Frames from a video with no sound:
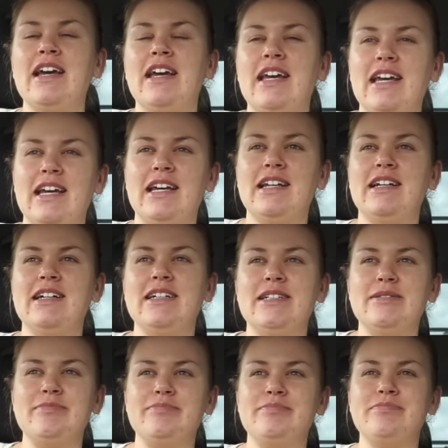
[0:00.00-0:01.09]
and
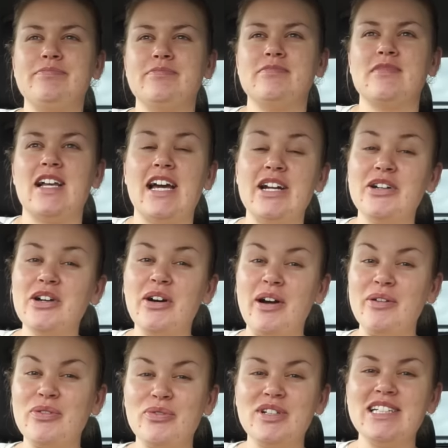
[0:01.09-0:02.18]
I don't know, I
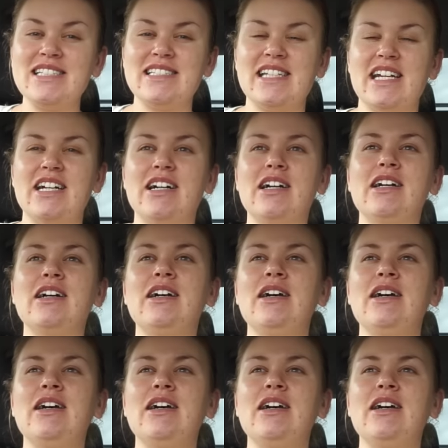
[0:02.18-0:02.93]
was really scared.